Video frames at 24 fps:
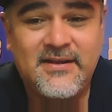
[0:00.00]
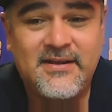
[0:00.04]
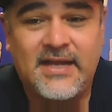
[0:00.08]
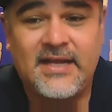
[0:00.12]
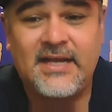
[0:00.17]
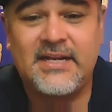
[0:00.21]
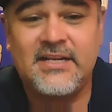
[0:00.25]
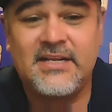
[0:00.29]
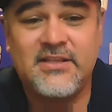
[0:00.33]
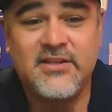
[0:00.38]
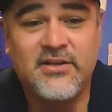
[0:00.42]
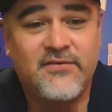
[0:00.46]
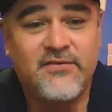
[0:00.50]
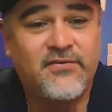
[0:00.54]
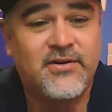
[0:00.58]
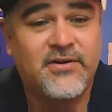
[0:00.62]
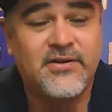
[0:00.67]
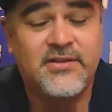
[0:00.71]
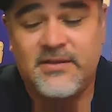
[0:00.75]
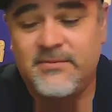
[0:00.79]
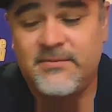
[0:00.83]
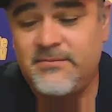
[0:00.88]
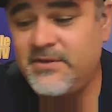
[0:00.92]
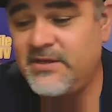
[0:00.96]
I gotta look
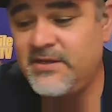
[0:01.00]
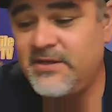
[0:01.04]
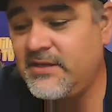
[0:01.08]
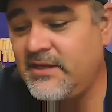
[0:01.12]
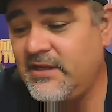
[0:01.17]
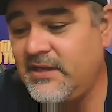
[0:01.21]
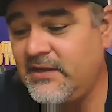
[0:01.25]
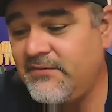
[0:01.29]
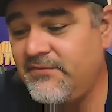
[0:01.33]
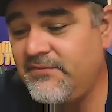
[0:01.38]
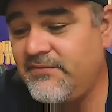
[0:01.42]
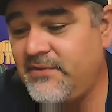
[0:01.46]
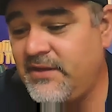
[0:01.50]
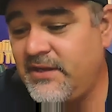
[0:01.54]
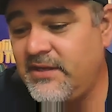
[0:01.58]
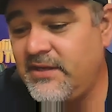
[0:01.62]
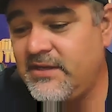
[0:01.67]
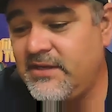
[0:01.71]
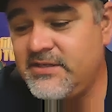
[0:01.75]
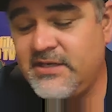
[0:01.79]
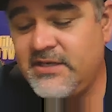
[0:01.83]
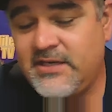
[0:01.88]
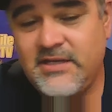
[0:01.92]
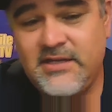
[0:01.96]
for it then, man. I
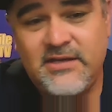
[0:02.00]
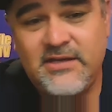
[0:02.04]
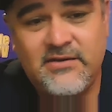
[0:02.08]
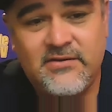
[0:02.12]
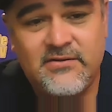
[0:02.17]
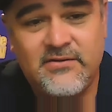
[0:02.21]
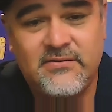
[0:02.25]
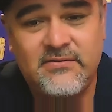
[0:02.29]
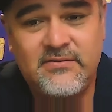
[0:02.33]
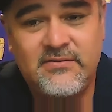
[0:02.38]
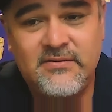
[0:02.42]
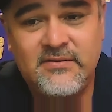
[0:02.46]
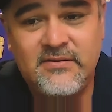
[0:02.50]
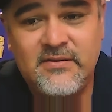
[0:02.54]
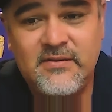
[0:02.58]
gotta check it out.